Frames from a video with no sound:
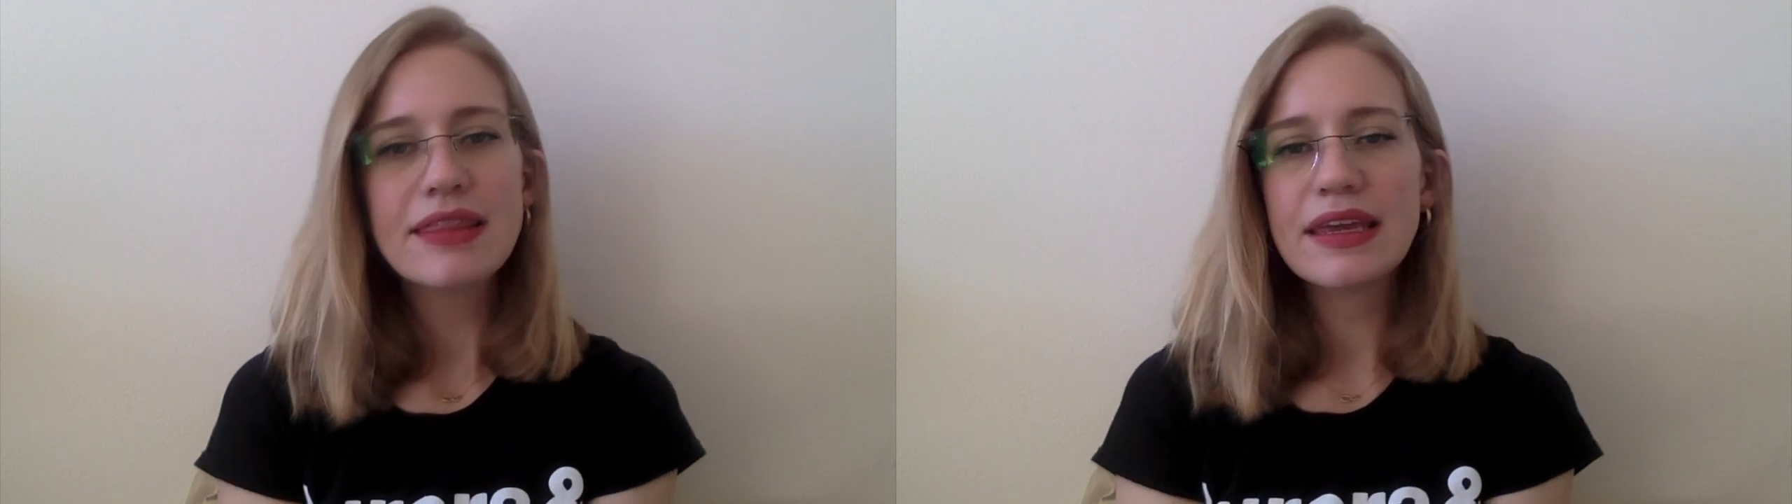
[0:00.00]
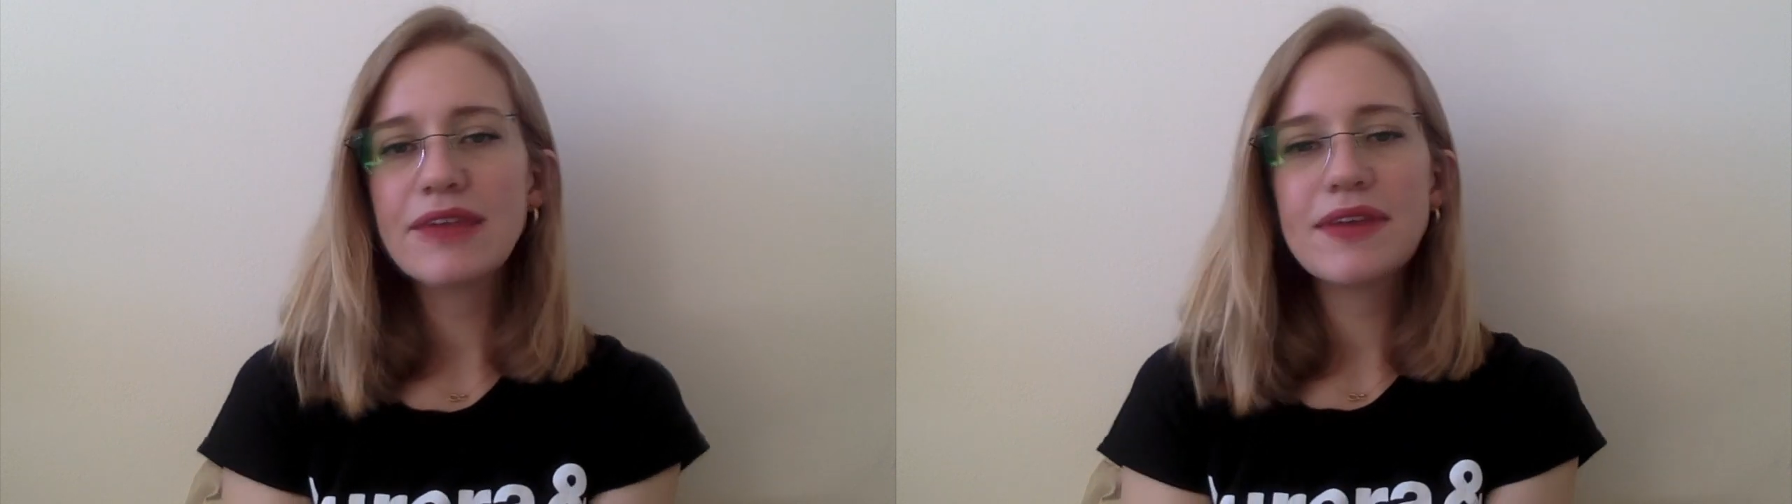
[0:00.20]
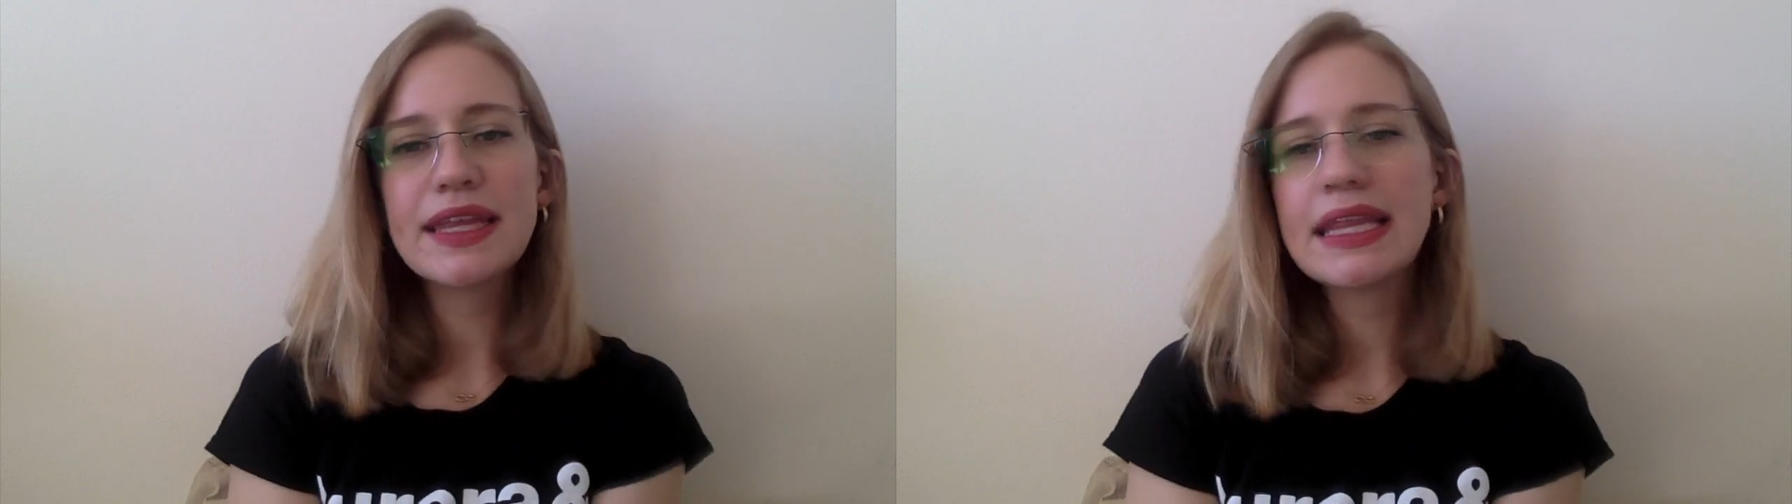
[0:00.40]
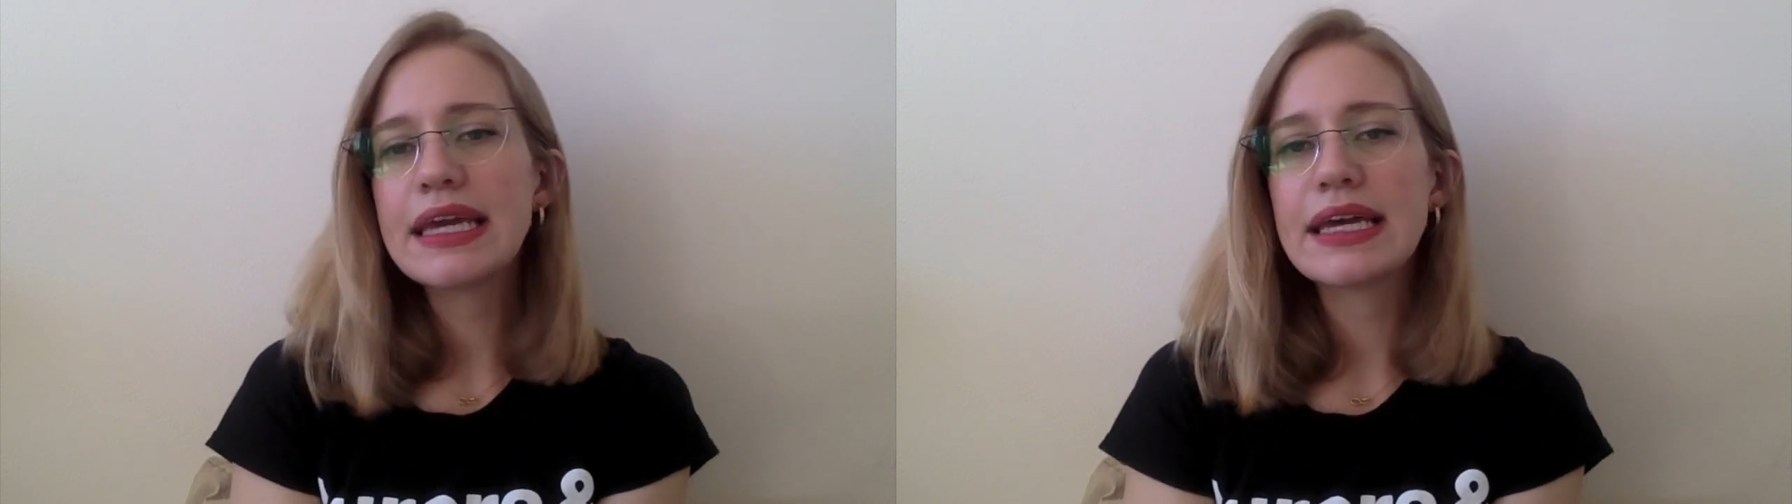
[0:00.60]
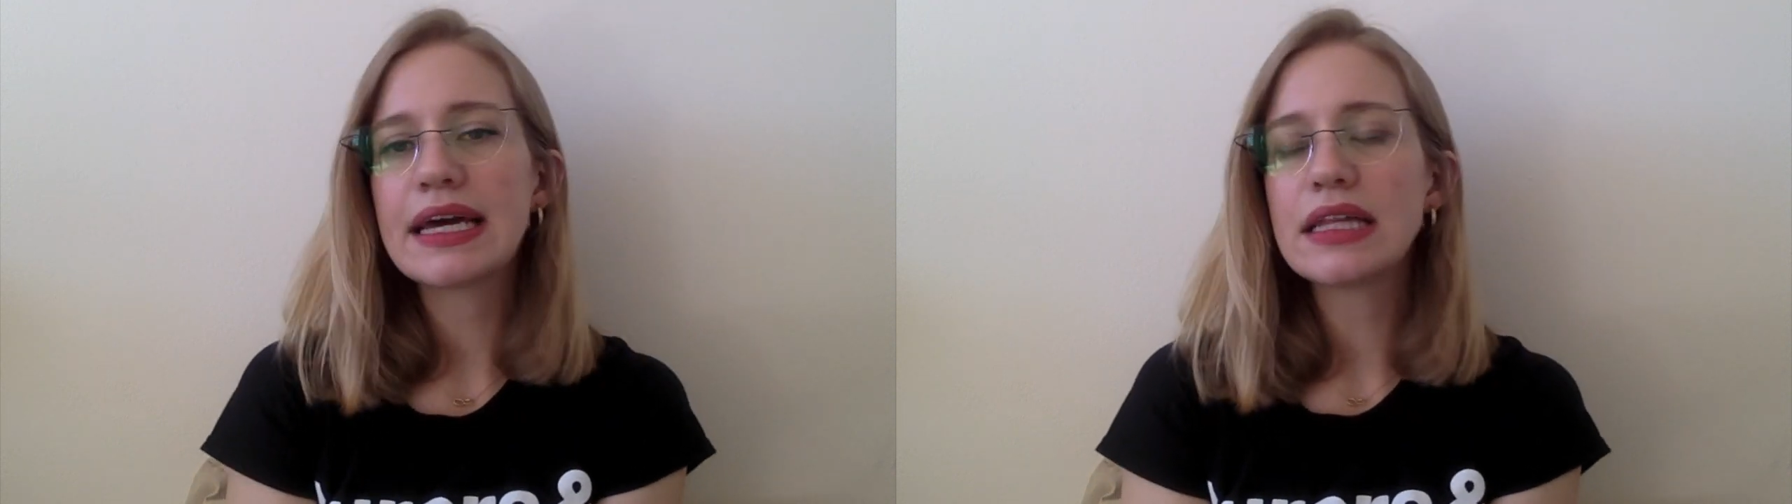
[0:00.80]
Think of it
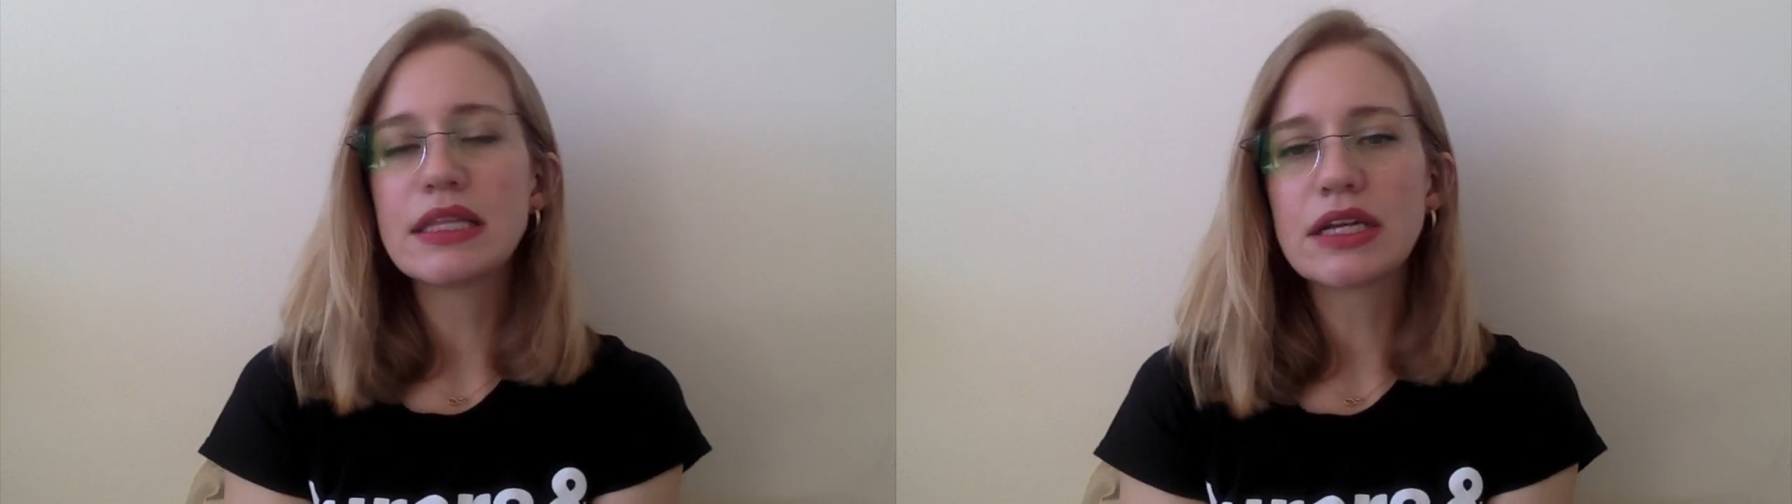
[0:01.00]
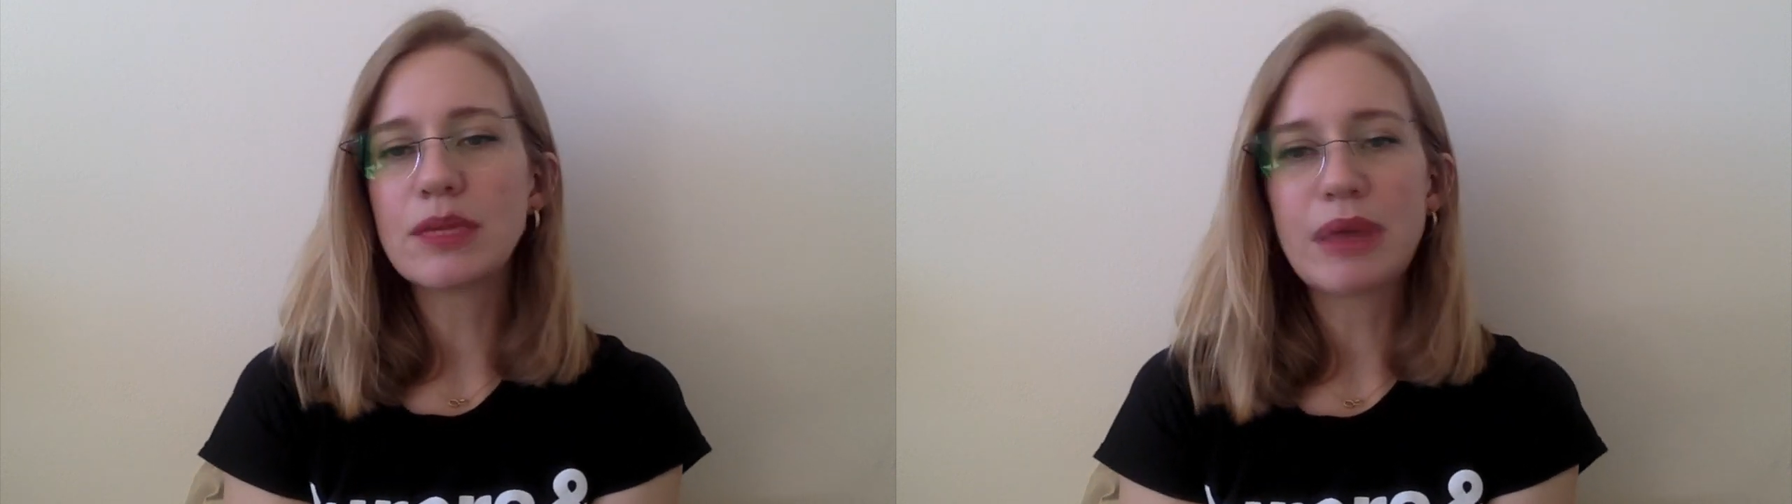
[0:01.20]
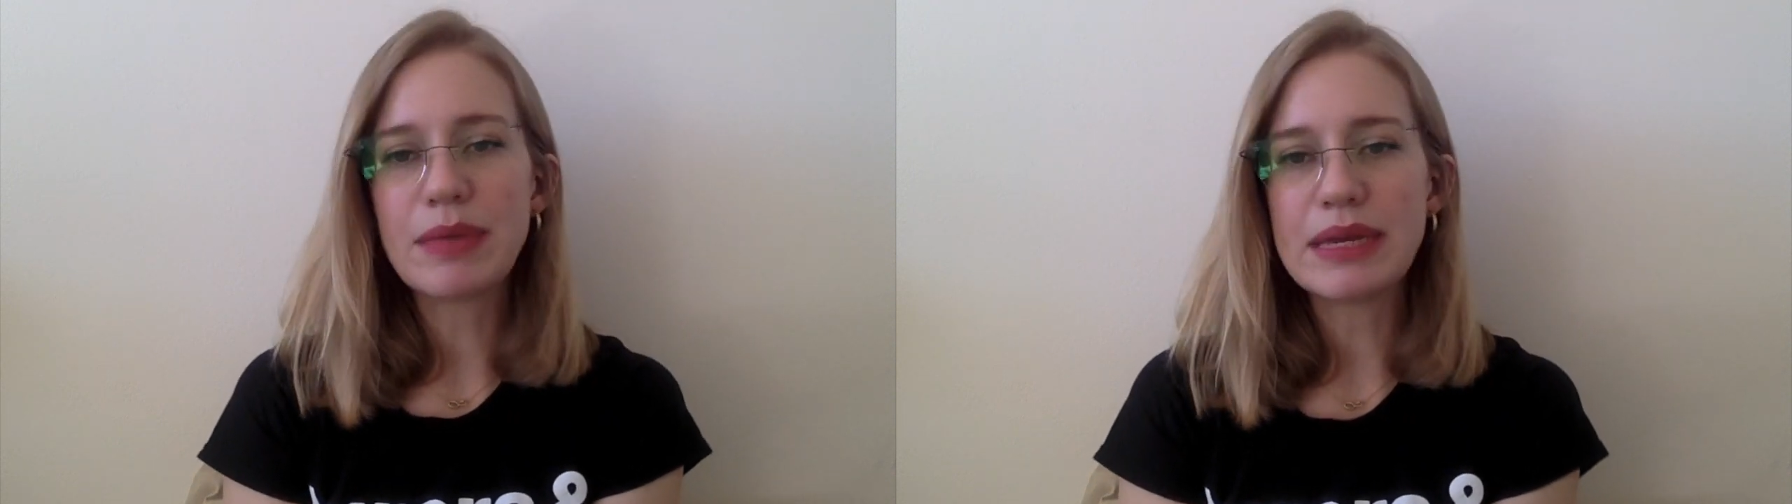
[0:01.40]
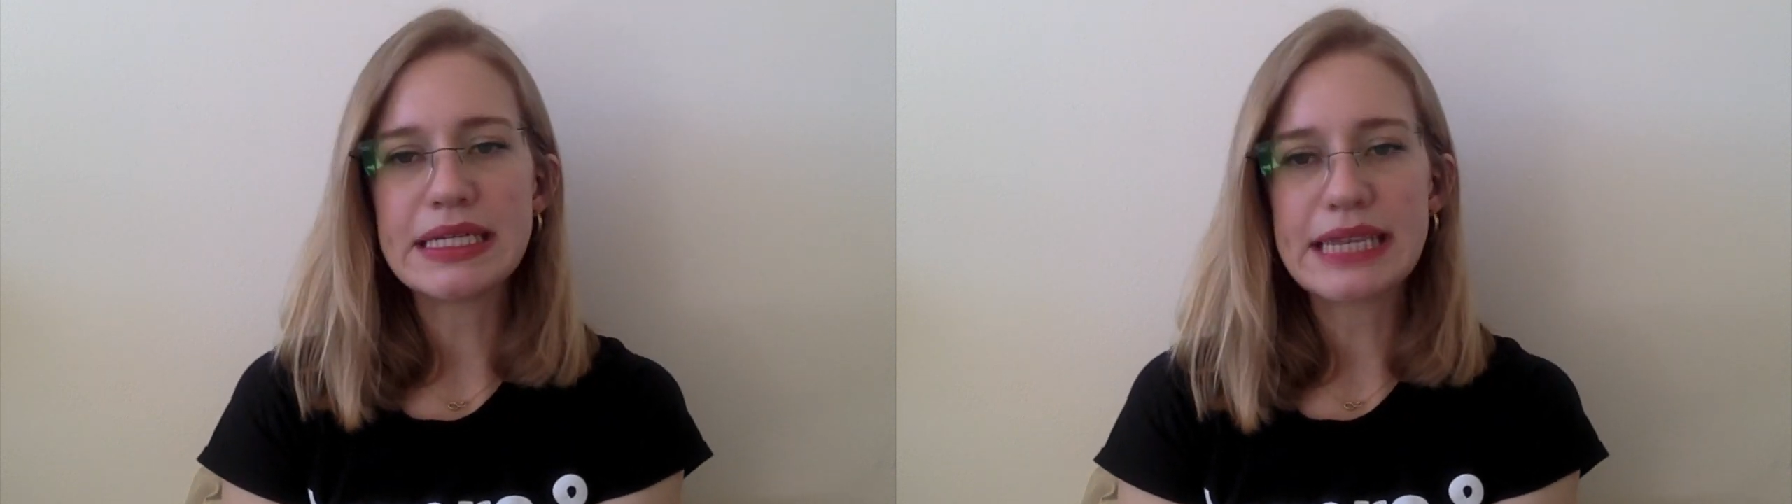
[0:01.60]
like a little baby